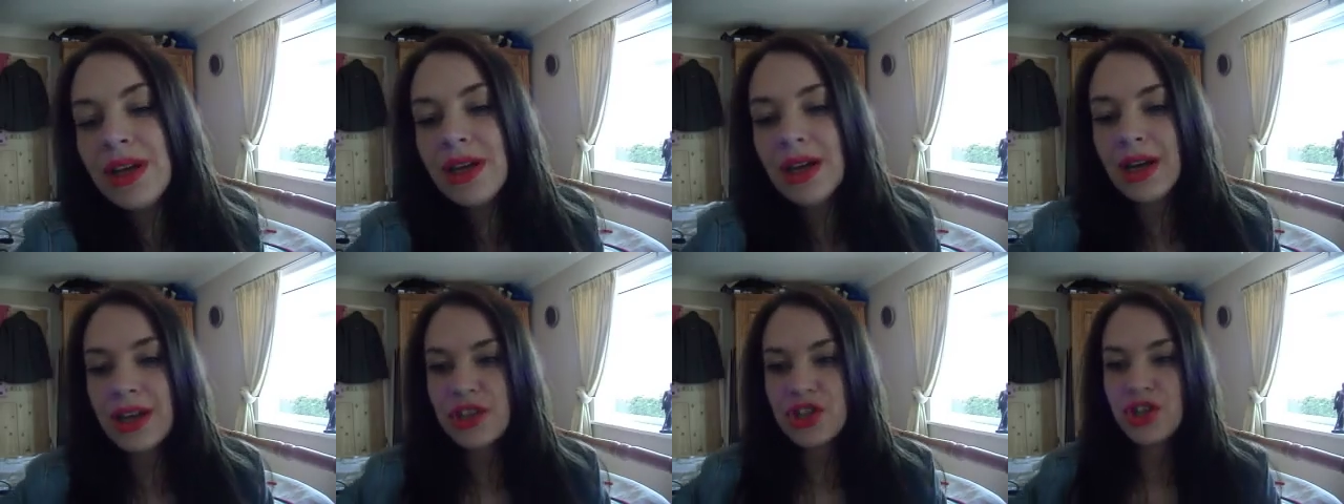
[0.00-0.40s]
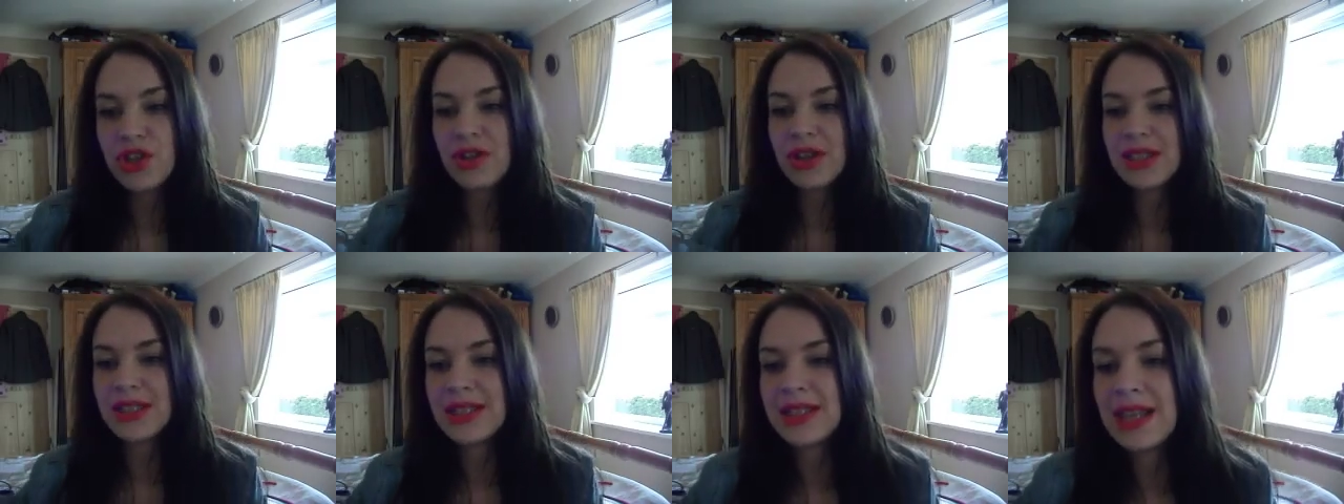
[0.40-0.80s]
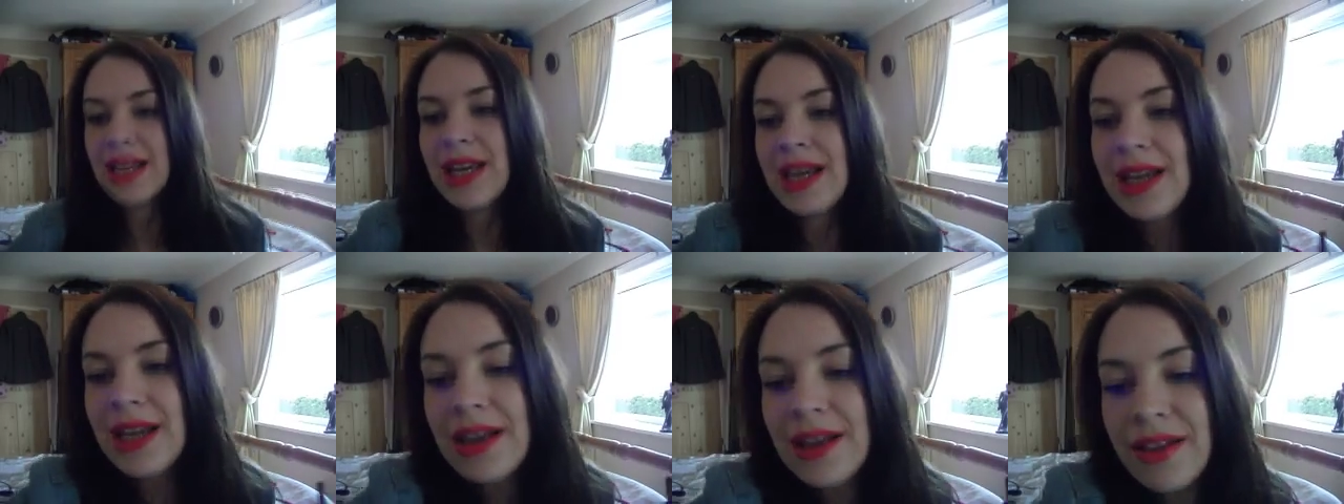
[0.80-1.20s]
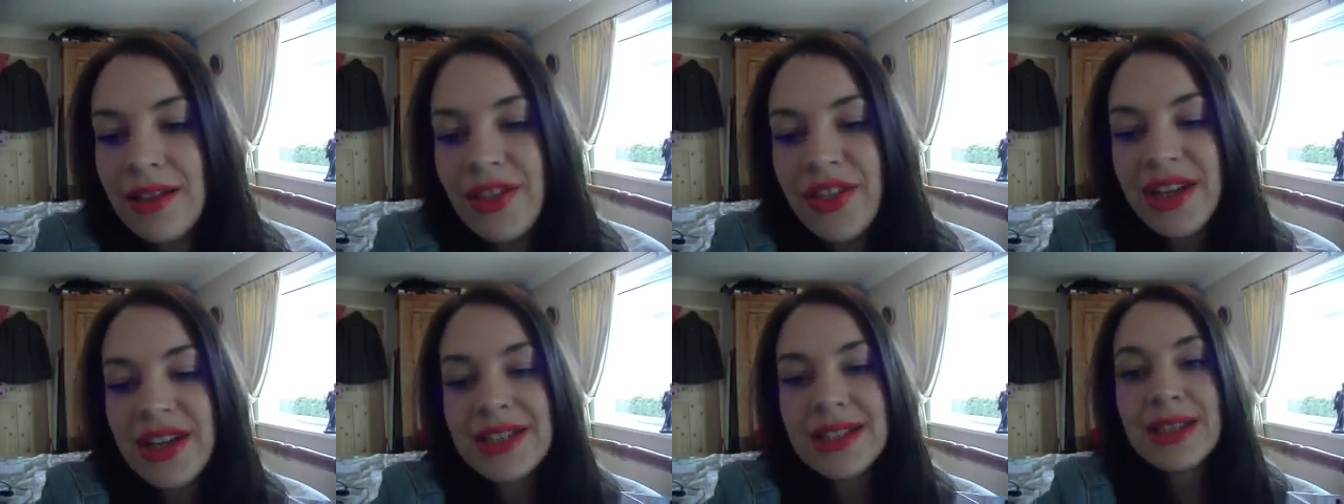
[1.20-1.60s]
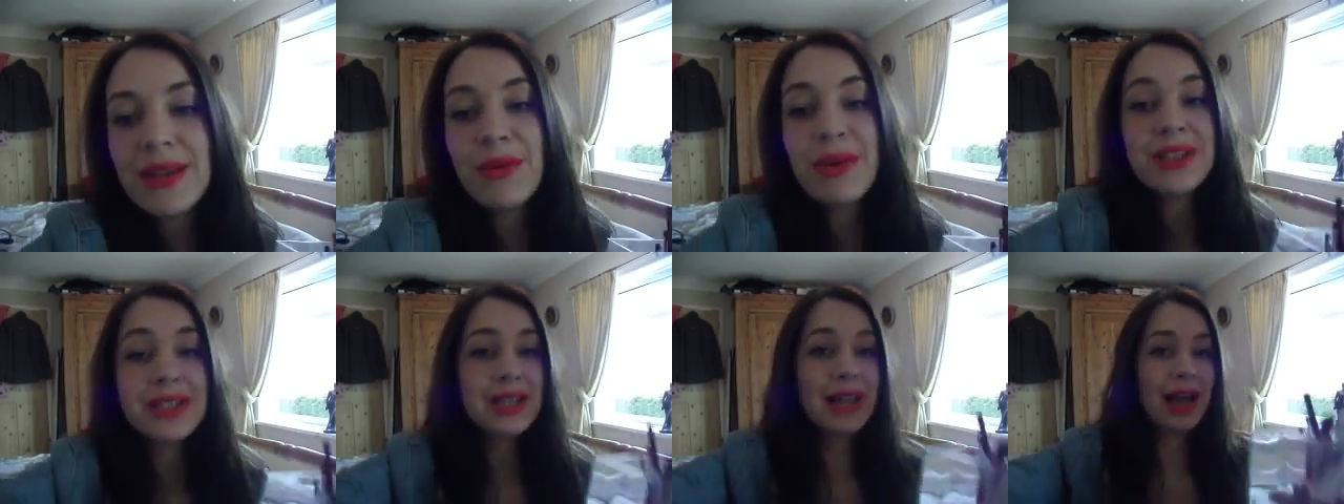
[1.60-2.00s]
As you can see, these are the
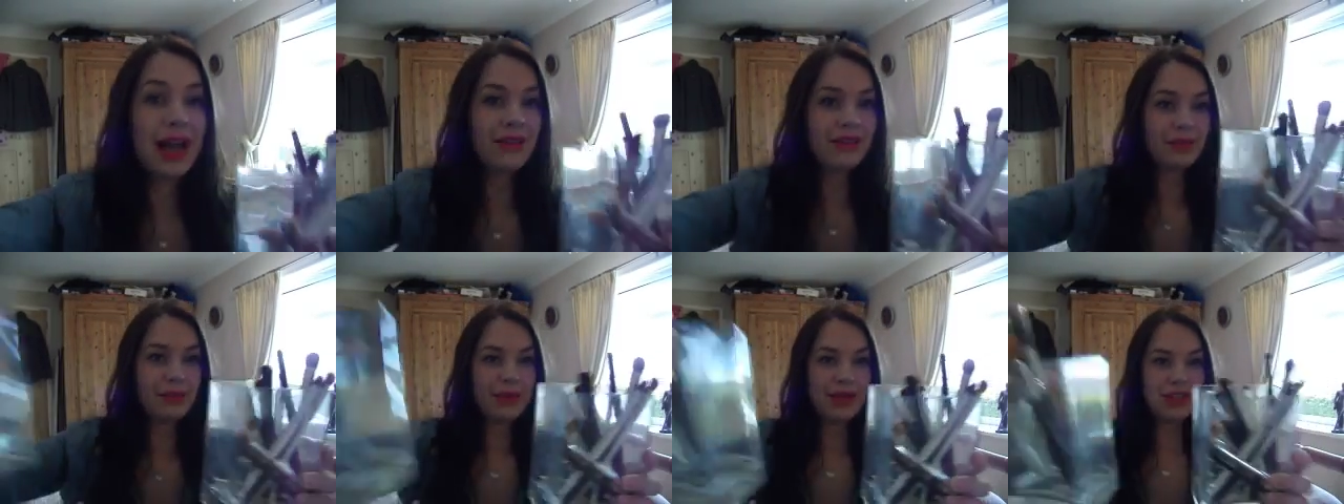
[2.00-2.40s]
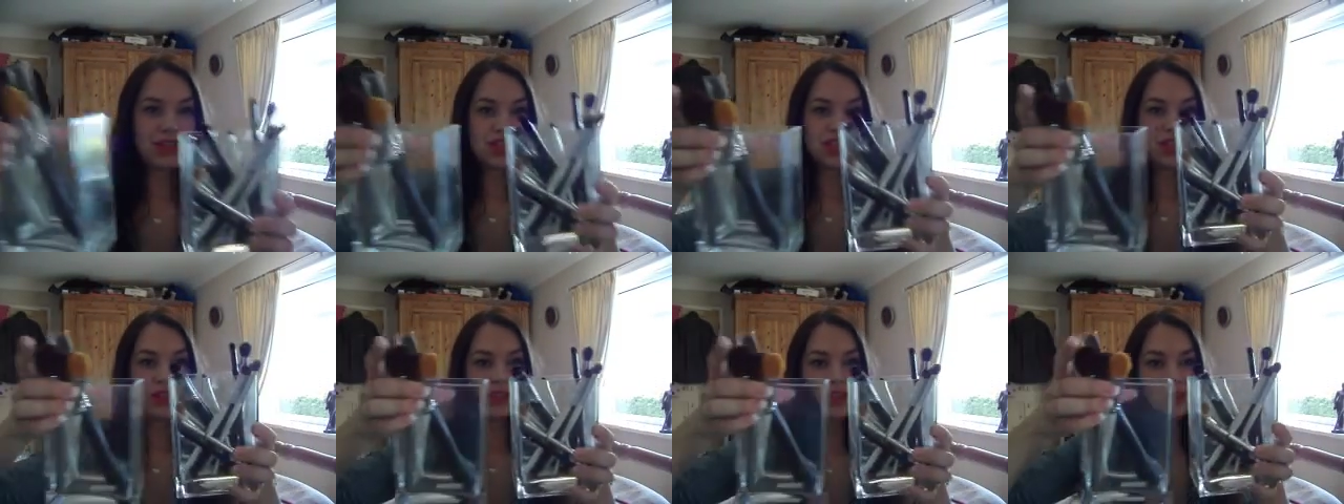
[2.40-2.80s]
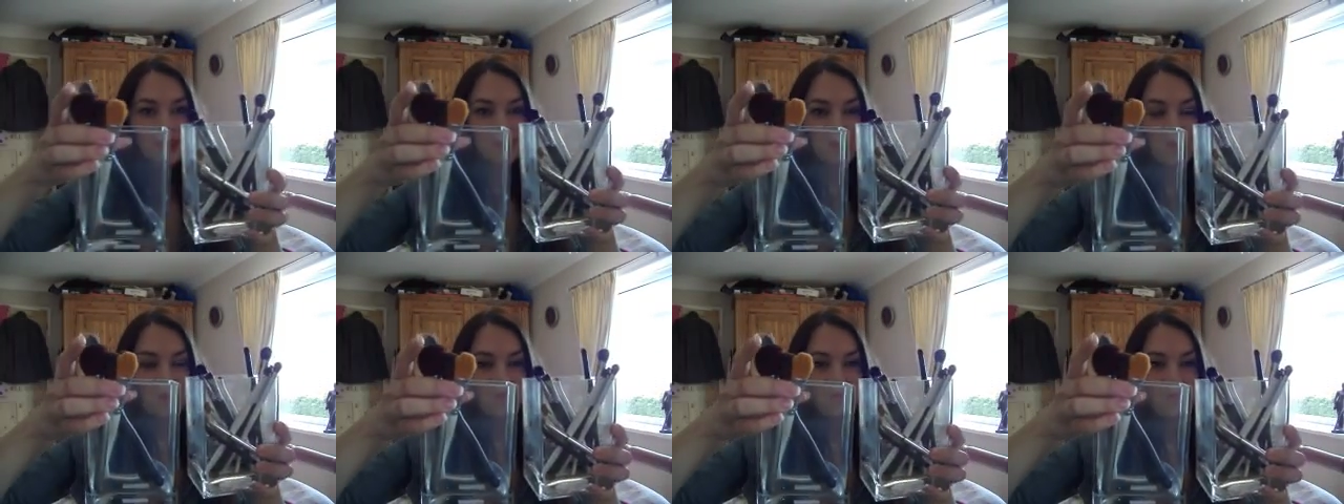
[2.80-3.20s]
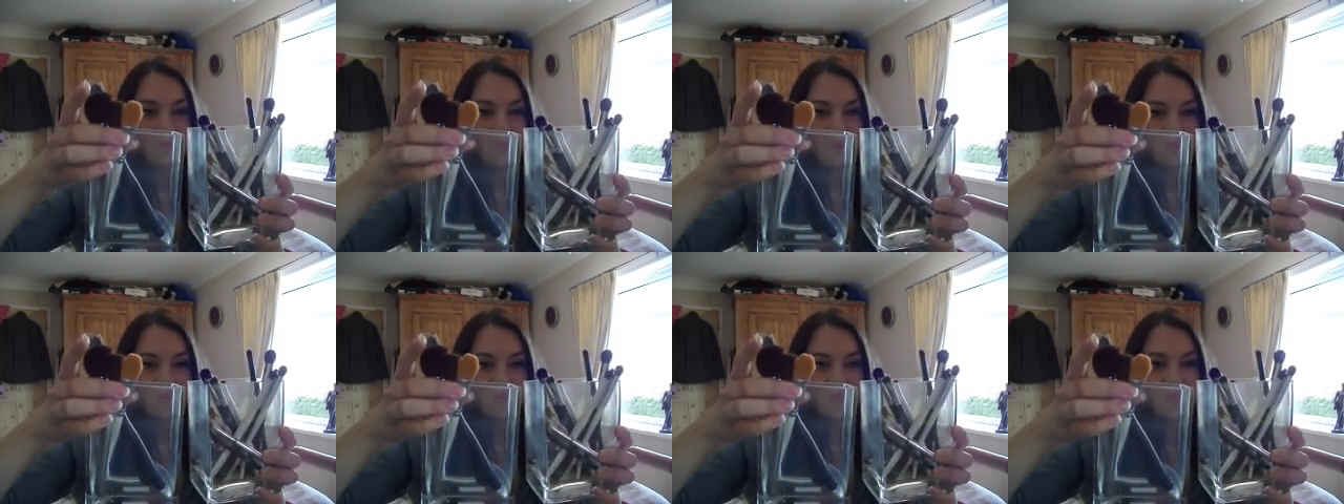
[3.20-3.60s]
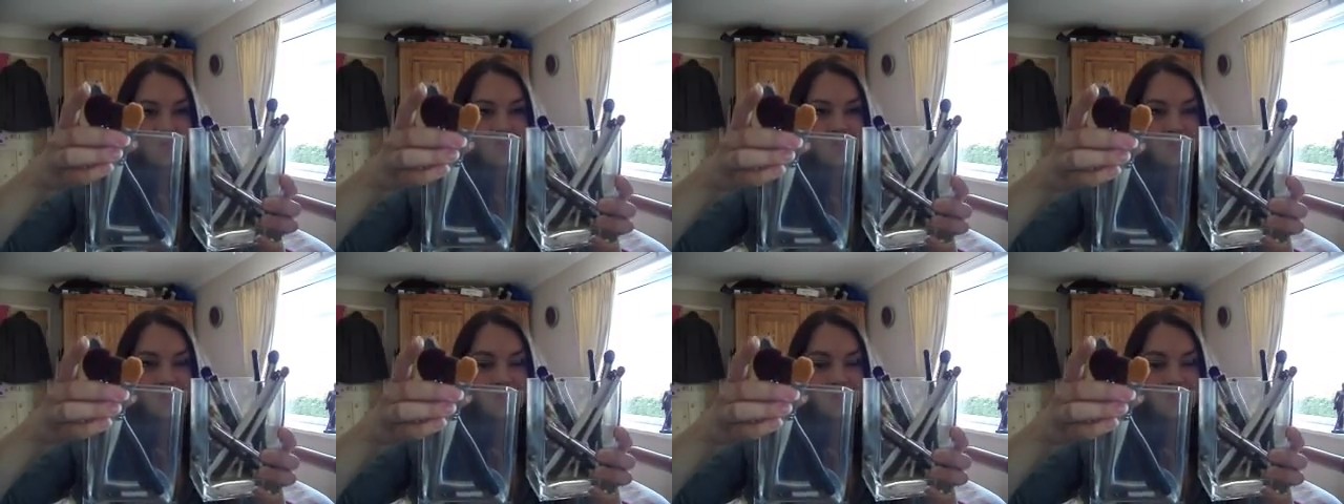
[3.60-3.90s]
ones I haven't mentioned. These are my other brushes.